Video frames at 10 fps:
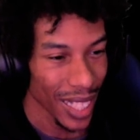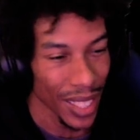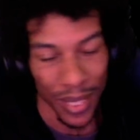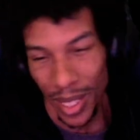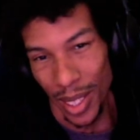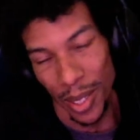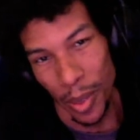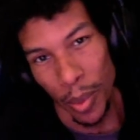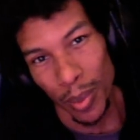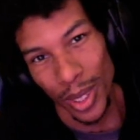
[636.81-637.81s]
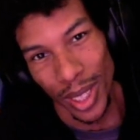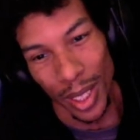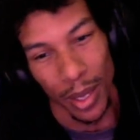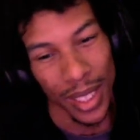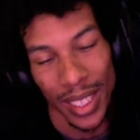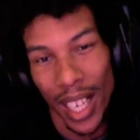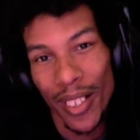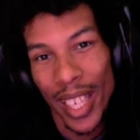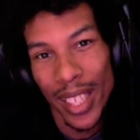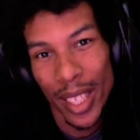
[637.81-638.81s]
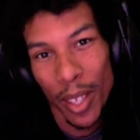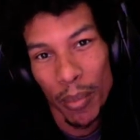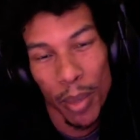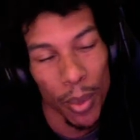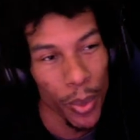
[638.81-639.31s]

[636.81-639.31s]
I know y'all don't remember the jailer because how can y'all remember?